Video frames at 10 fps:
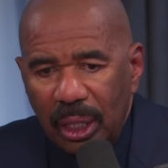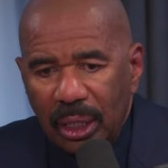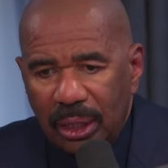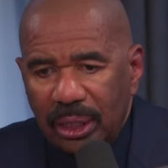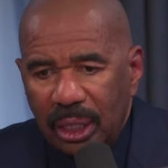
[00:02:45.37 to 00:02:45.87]

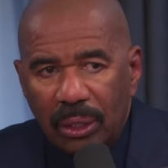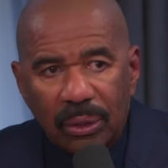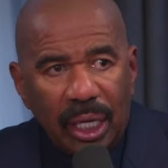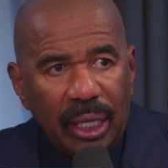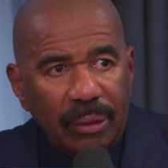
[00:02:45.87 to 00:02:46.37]
She said,
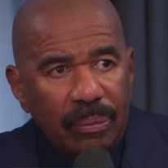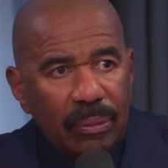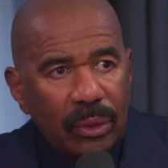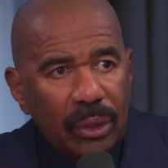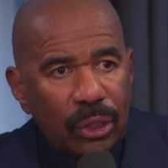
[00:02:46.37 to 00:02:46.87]
okay.
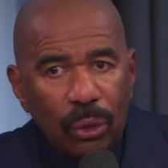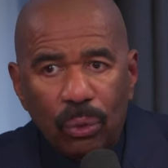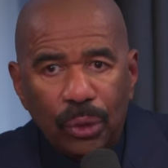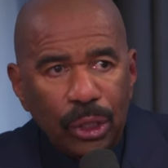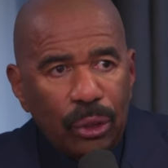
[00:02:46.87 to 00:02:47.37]
So
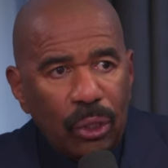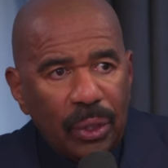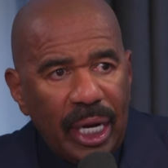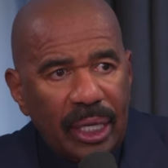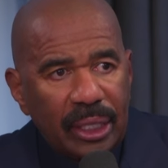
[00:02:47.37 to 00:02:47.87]
when you
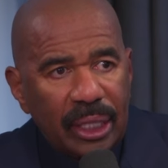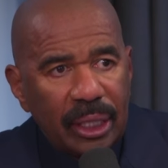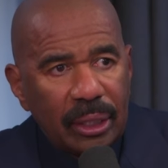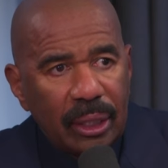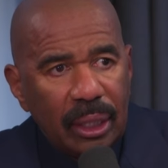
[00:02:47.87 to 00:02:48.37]
going out there?
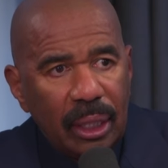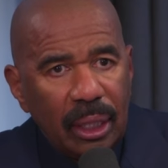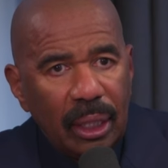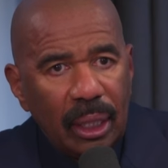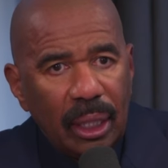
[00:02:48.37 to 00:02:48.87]

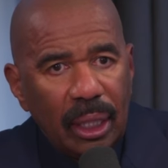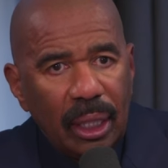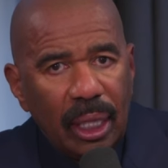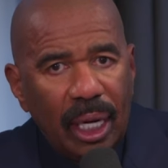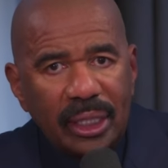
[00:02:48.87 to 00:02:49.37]

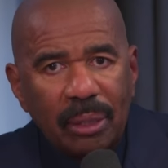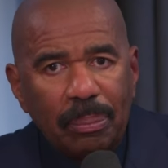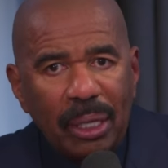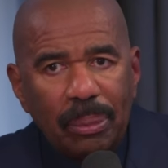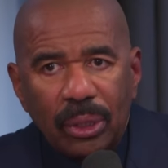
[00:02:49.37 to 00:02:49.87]
I said,
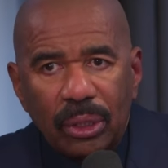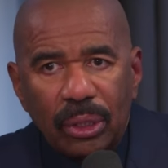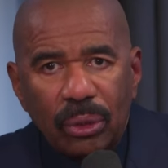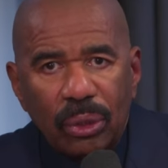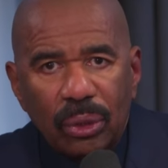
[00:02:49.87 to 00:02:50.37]
baby,
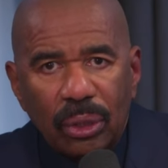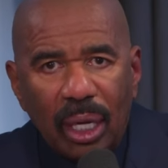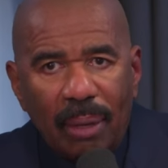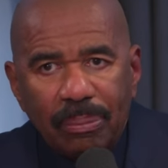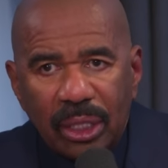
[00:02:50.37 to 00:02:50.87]
you,
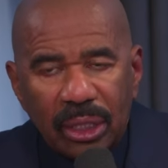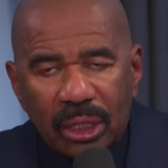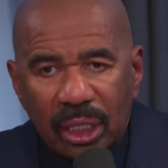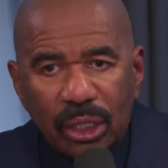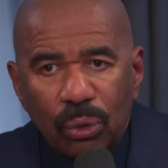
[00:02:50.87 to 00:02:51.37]
I'm just,
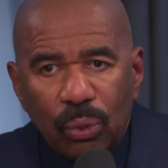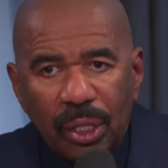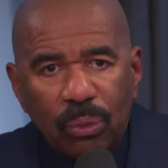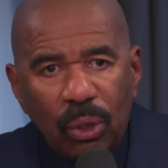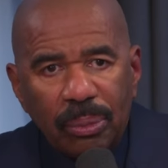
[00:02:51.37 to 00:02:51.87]
this is what
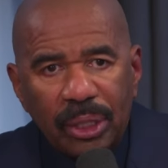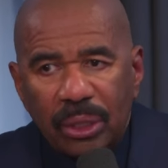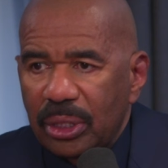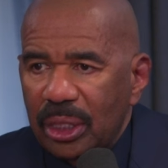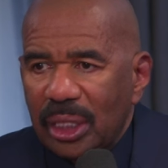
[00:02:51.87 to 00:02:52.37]
he want me to do.
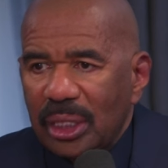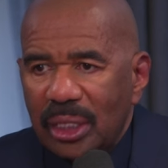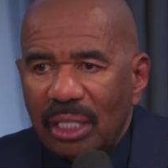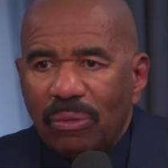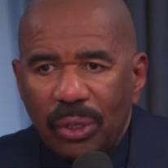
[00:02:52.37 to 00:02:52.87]
She said,
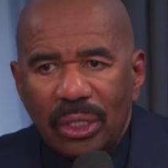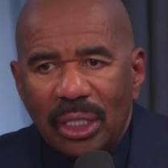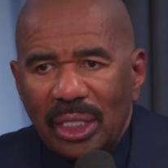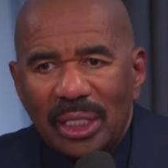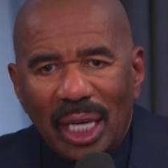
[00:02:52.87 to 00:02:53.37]
Steve, when you,
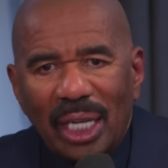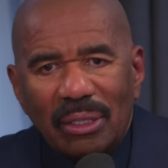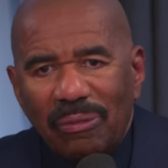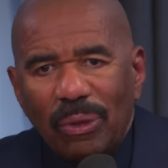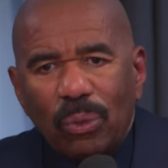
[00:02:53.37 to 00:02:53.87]
it's
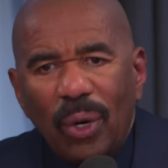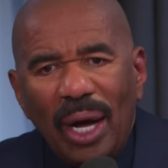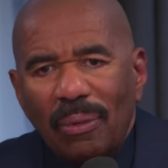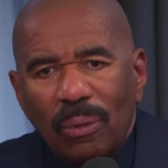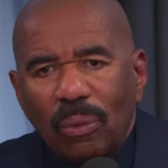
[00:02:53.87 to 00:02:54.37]
Dr. what,
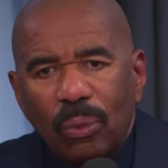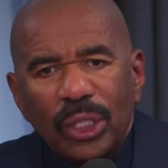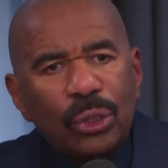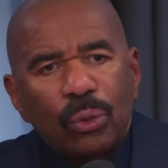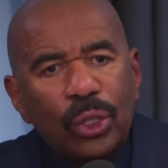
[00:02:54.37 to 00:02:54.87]

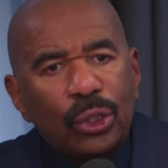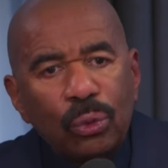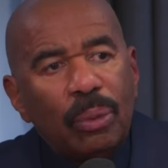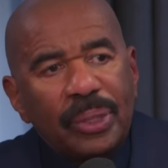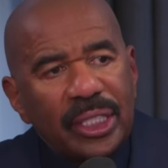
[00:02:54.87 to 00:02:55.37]
what you, what you
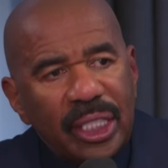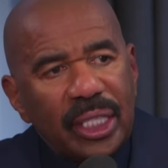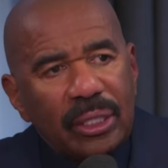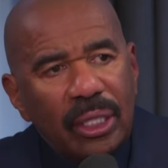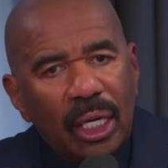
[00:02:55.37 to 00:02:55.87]
want me to tell
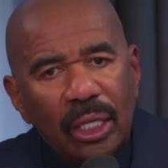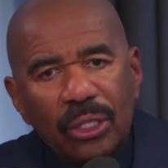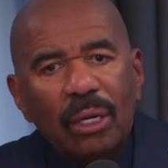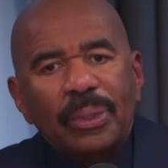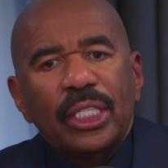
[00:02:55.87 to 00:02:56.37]
you? You
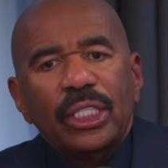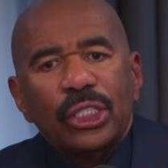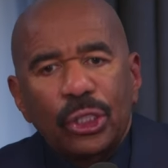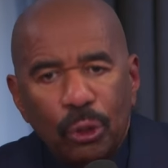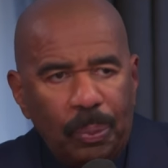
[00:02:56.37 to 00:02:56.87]
know what I mean?
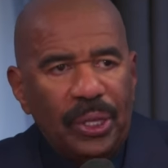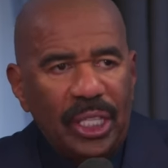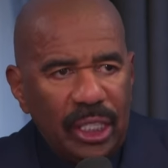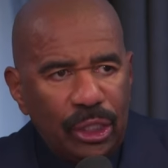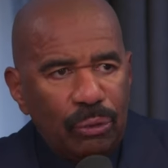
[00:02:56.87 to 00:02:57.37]
Stupid
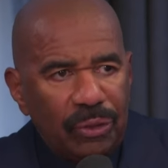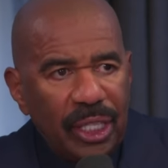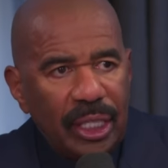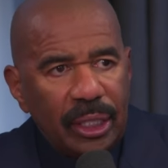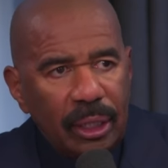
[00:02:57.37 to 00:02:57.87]
things you've
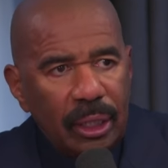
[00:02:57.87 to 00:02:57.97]
done.